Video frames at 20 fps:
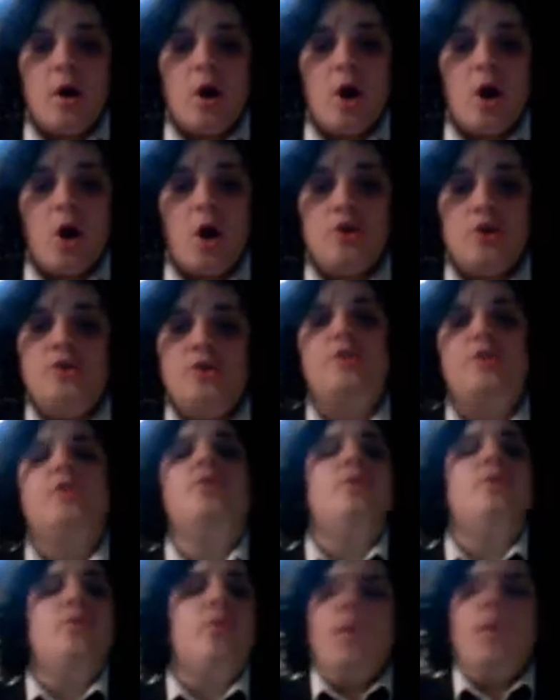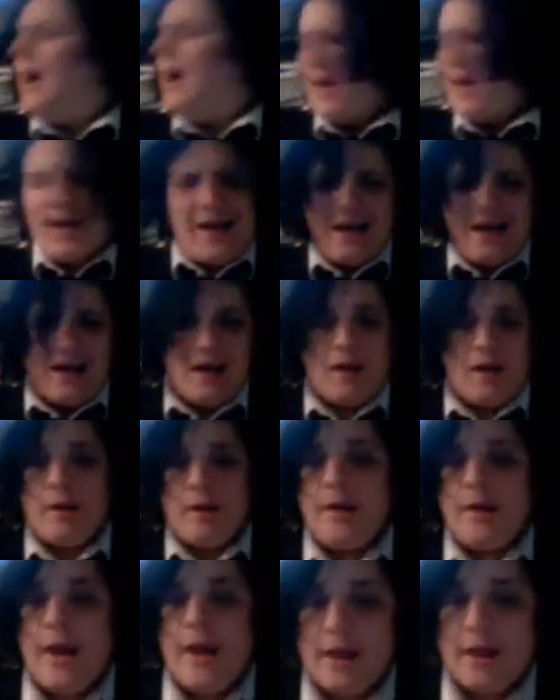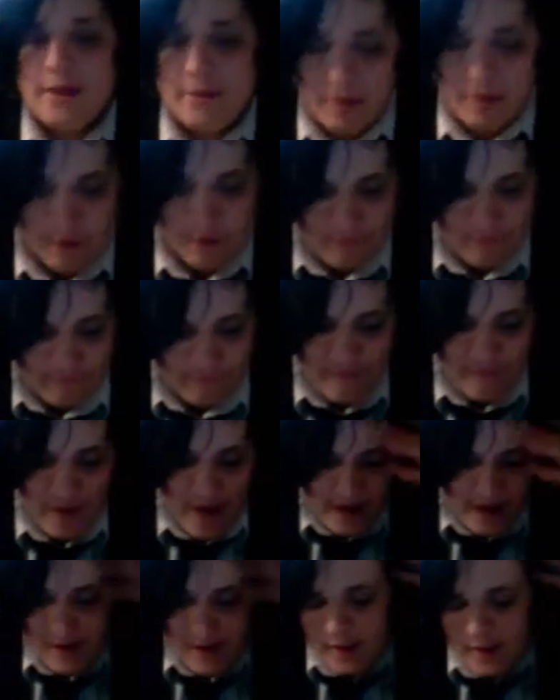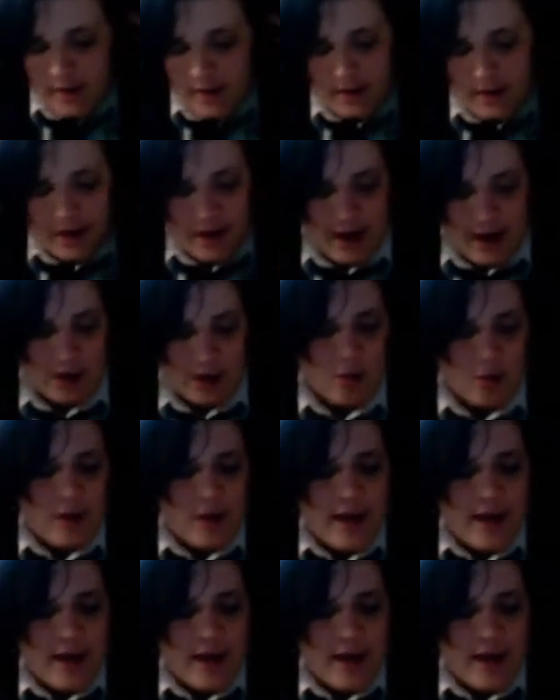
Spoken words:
On to our next fed now.